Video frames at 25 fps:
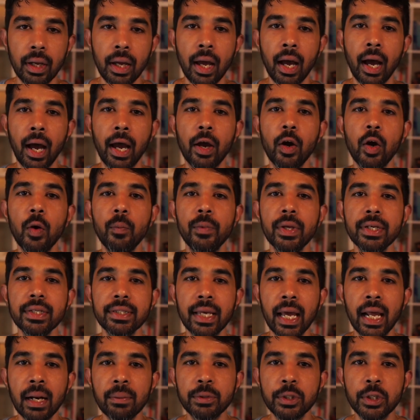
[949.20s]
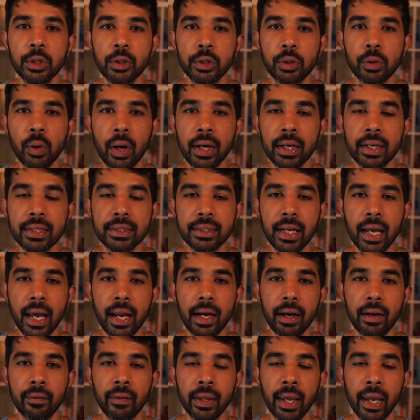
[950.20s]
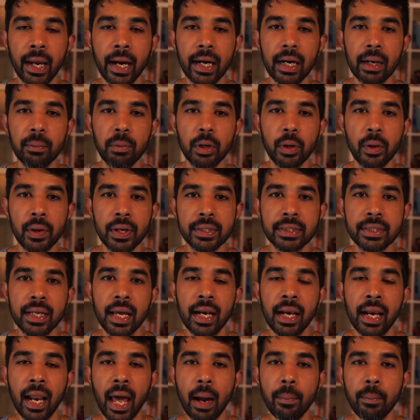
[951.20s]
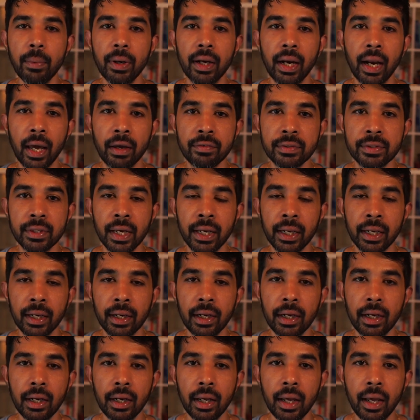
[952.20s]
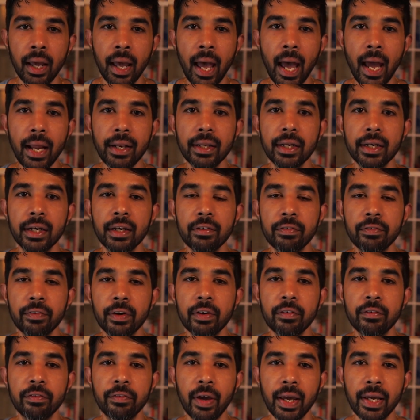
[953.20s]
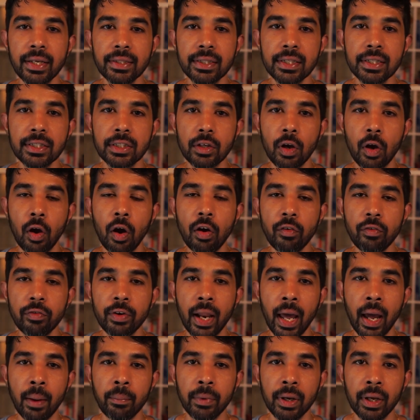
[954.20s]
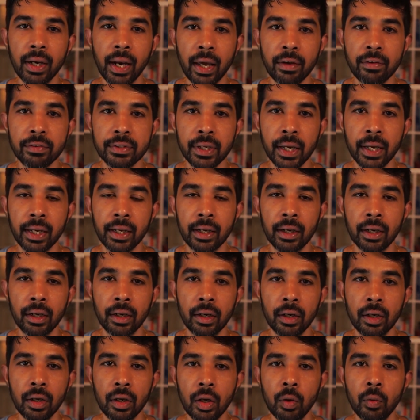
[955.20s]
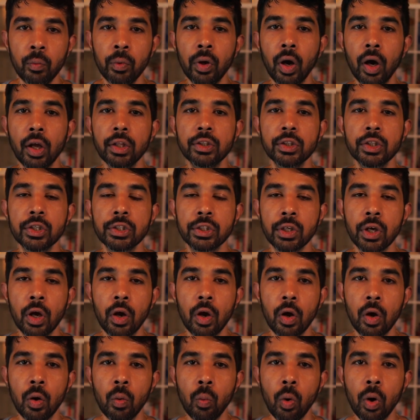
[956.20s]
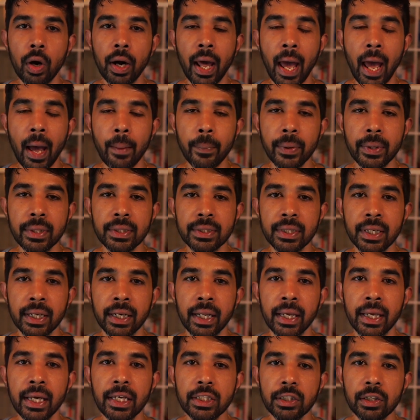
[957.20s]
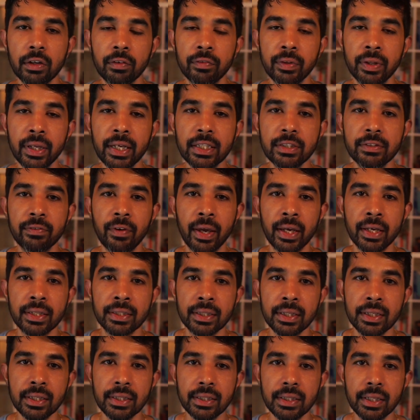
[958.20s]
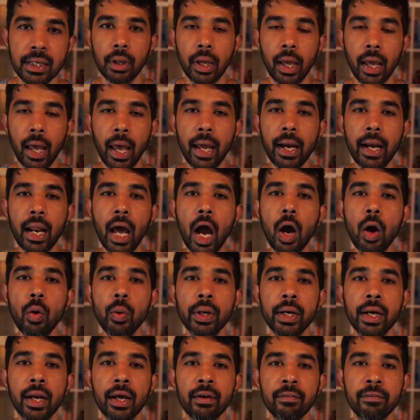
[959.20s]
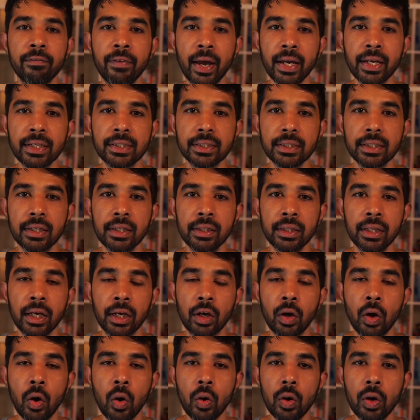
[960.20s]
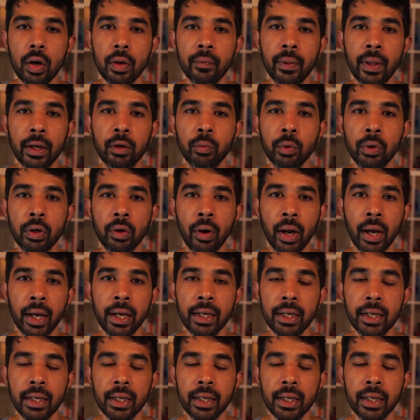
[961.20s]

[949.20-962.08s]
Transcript: I hope this helps you to understand the AWS Lambda lifecycle and the different phases of Lambda lifecycle. We also saw what happens in each of these phases and how it affects the code that we write